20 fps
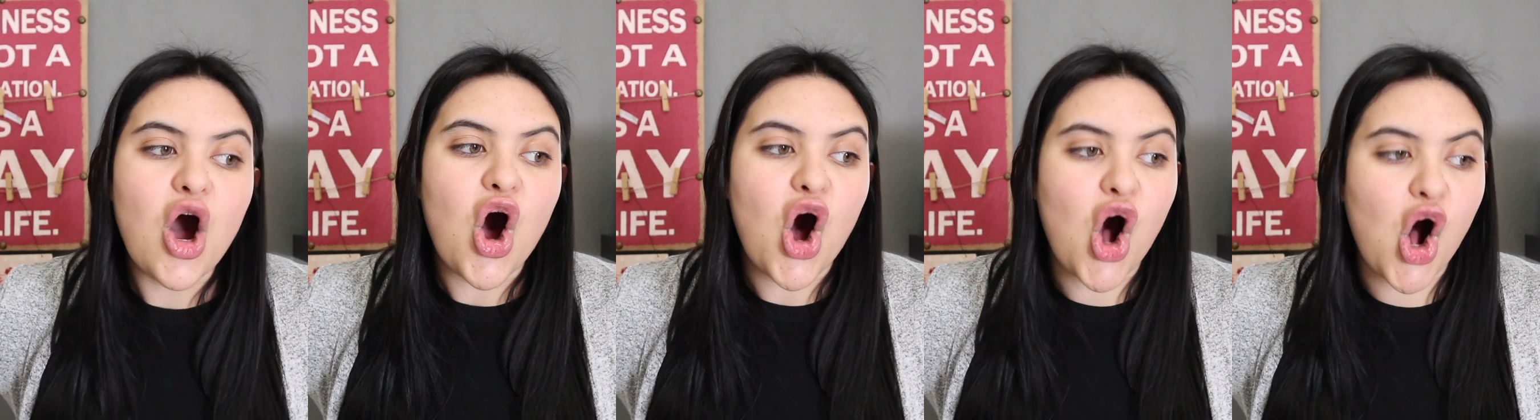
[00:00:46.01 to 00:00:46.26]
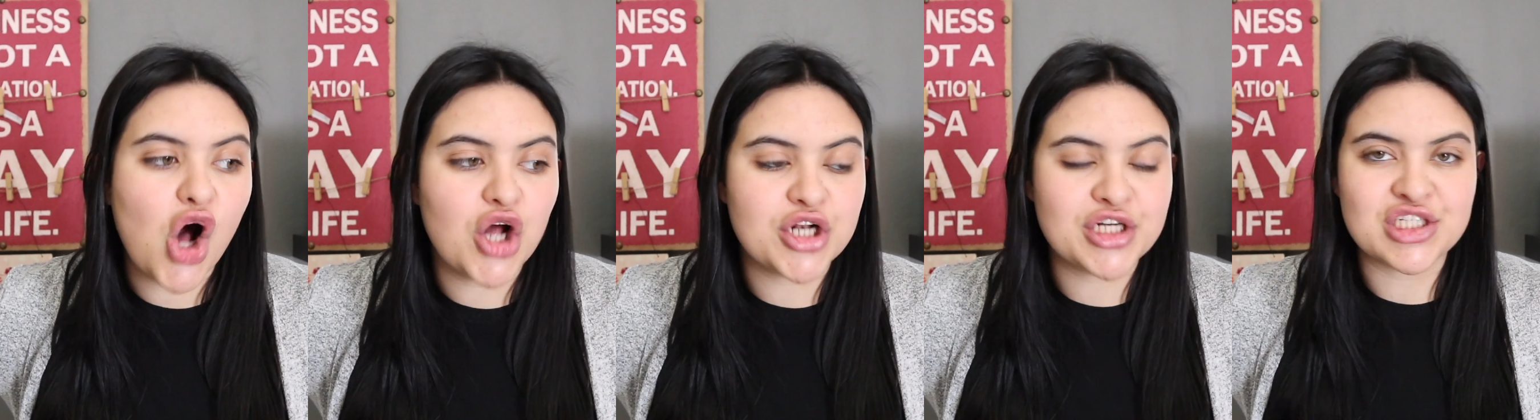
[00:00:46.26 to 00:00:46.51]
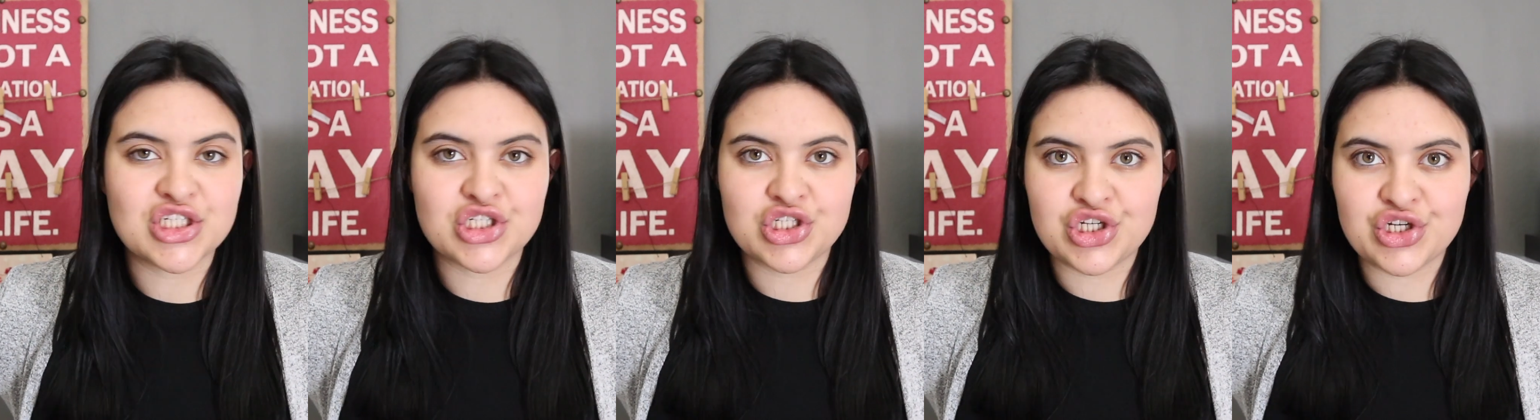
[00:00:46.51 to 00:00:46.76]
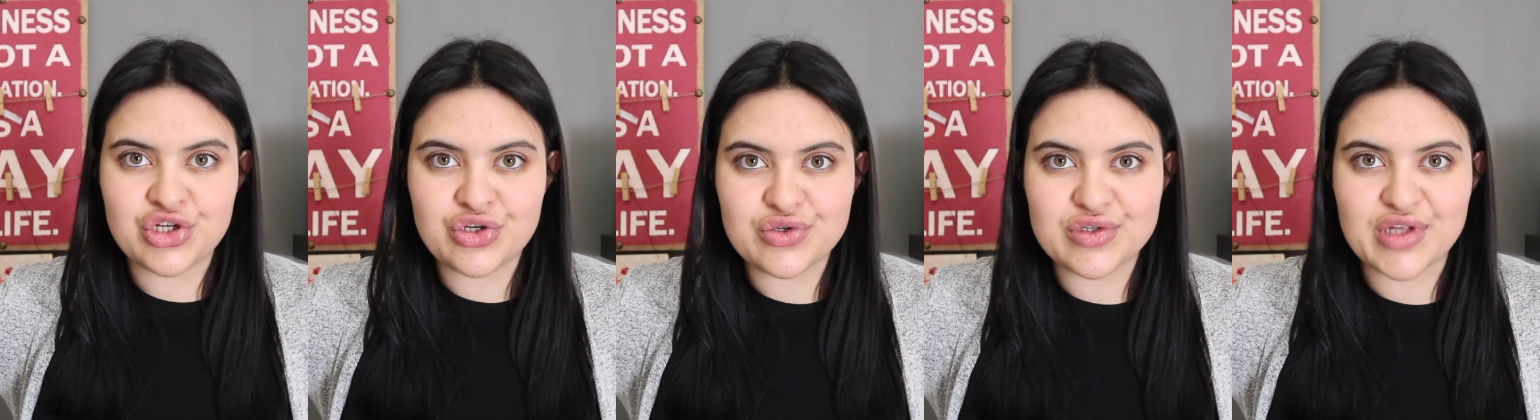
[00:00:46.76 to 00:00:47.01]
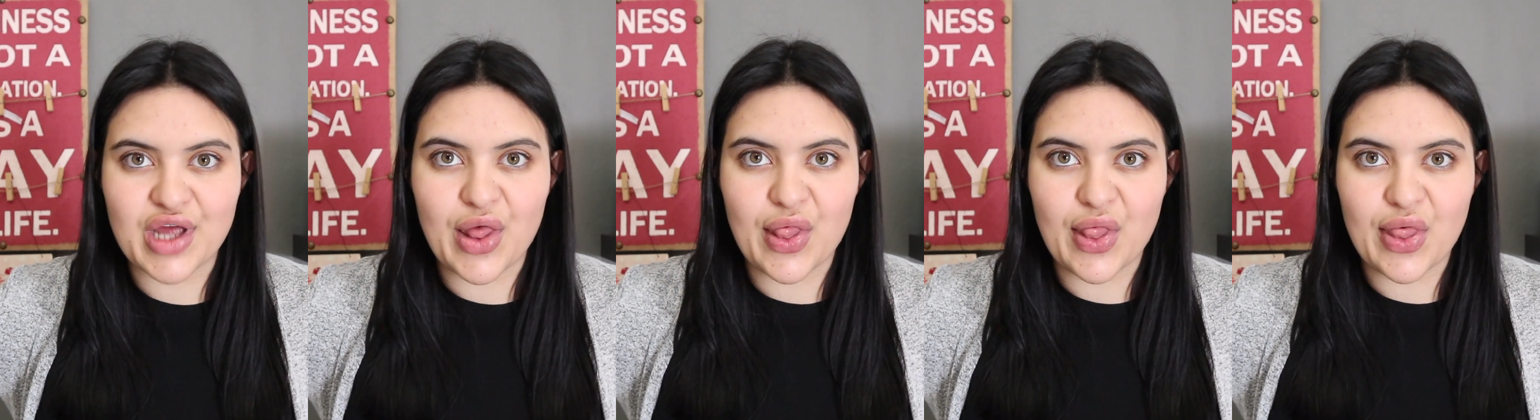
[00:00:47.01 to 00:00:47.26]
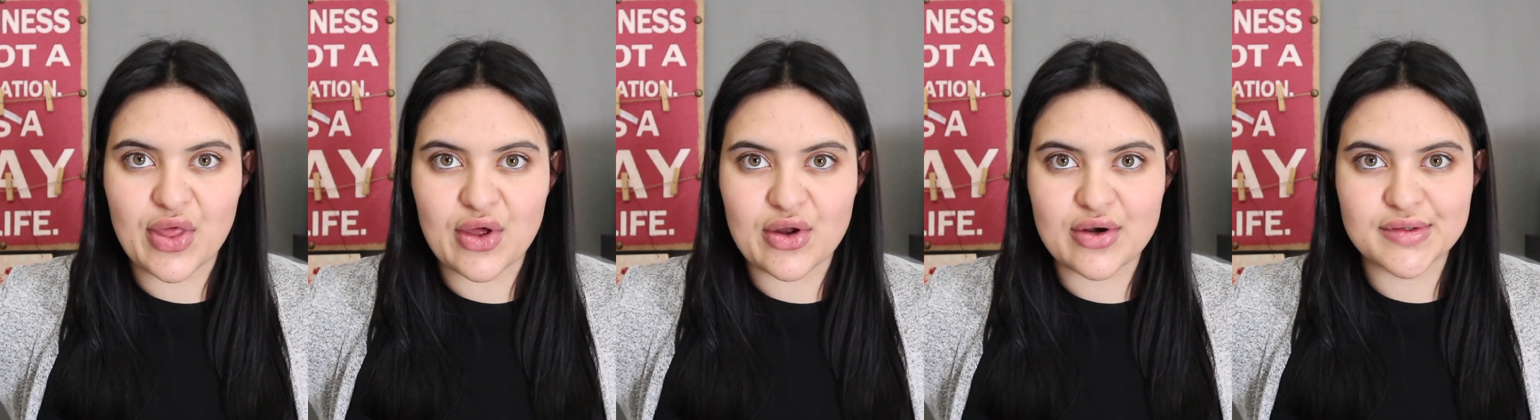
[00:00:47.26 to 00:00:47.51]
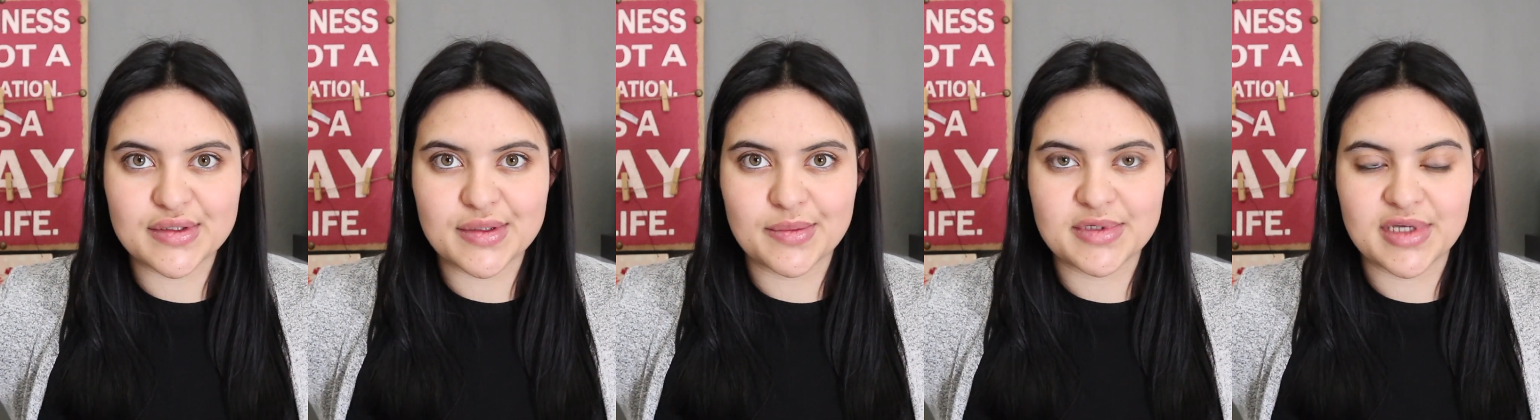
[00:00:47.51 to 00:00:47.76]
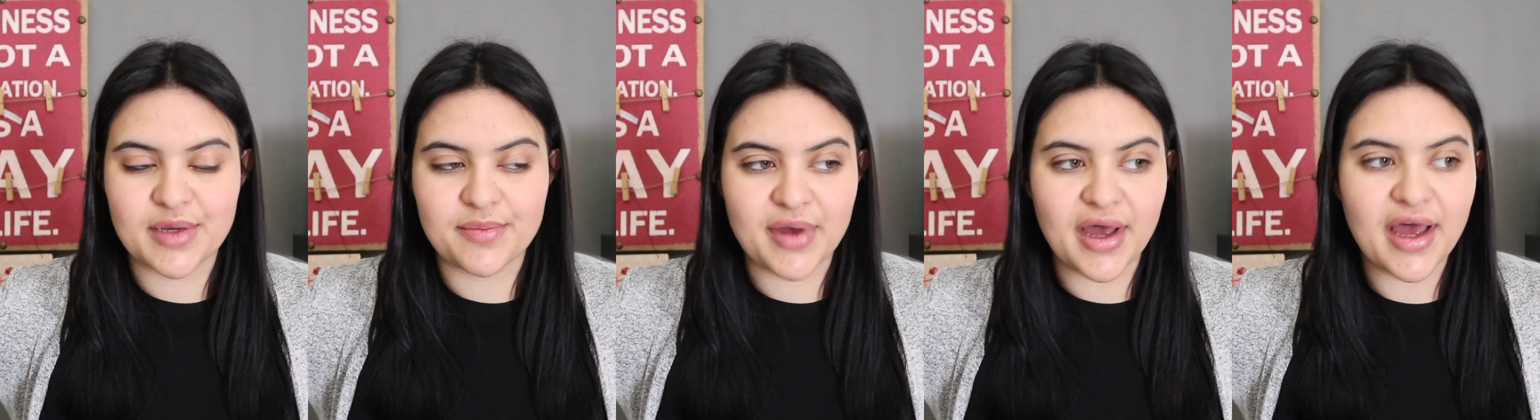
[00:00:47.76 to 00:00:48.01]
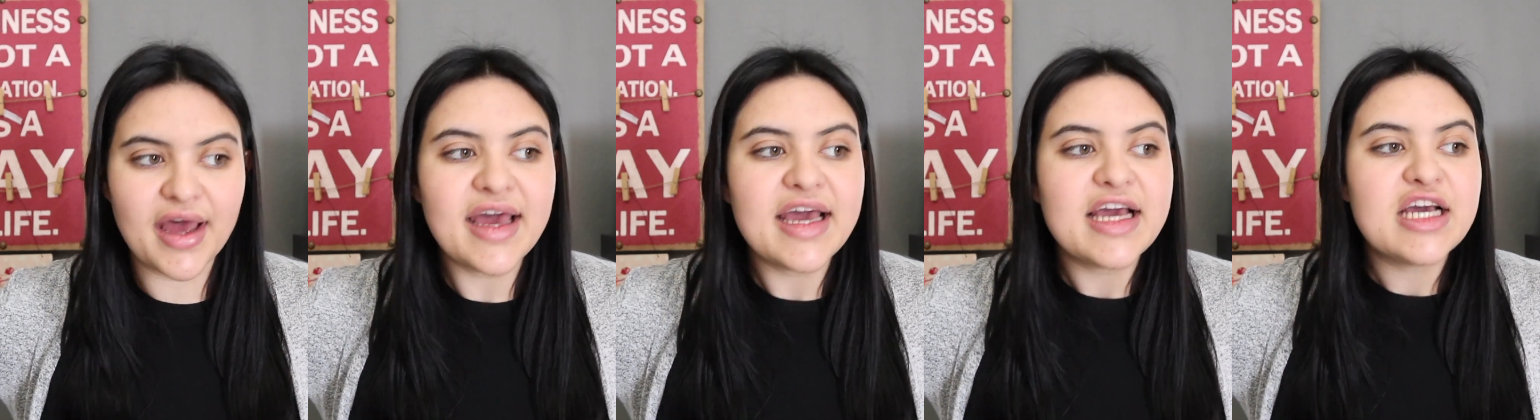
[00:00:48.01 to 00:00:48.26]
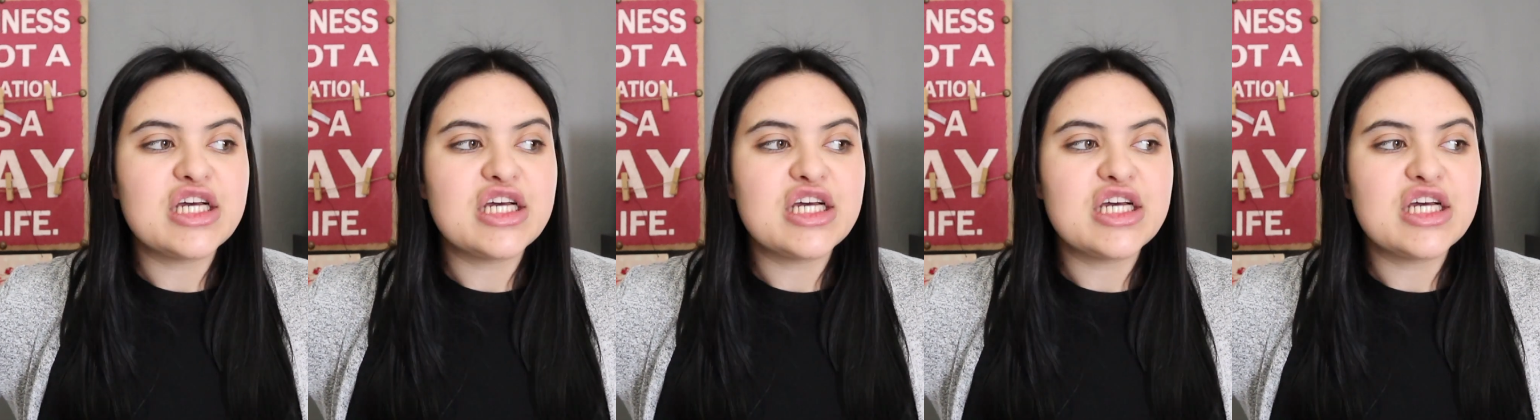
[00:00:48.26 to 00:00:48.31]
on Tuesday, the third of September,